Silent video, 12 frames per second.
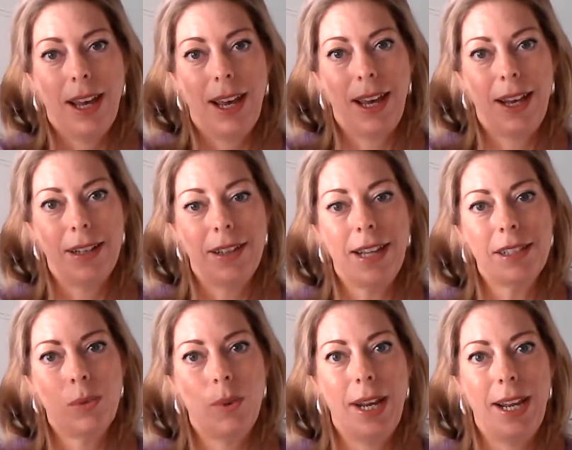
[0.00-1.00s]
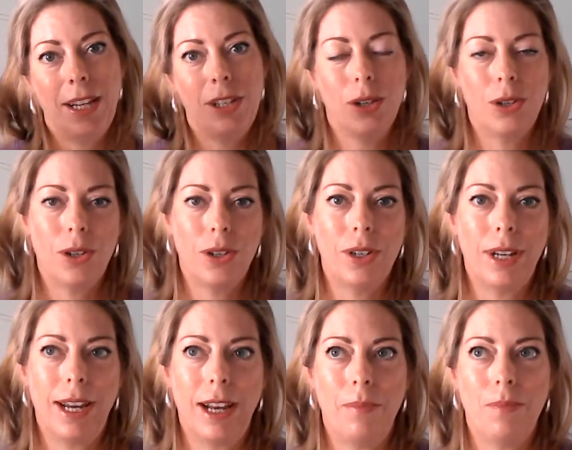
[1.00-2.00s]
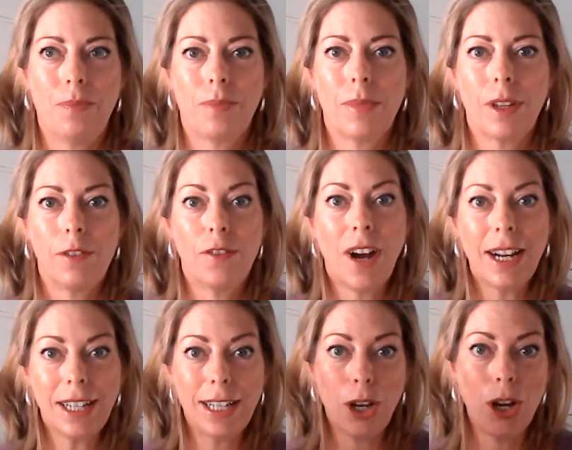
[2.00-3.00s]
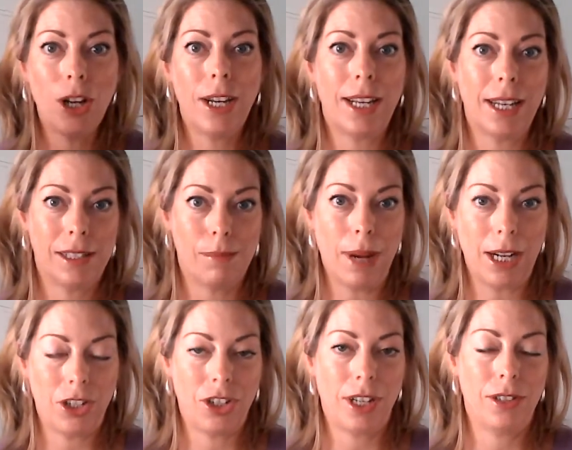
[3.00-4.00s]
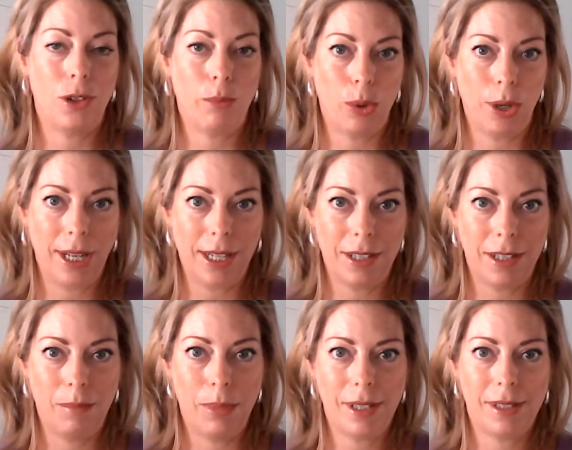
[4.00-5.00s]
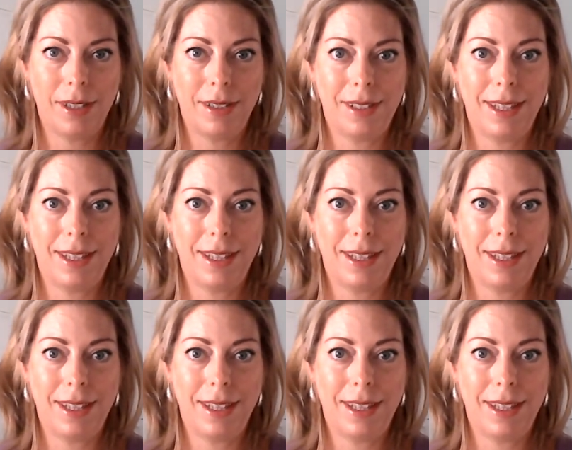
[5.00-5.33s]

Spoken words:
And that's where you're finally earning as much as you're putting into the business.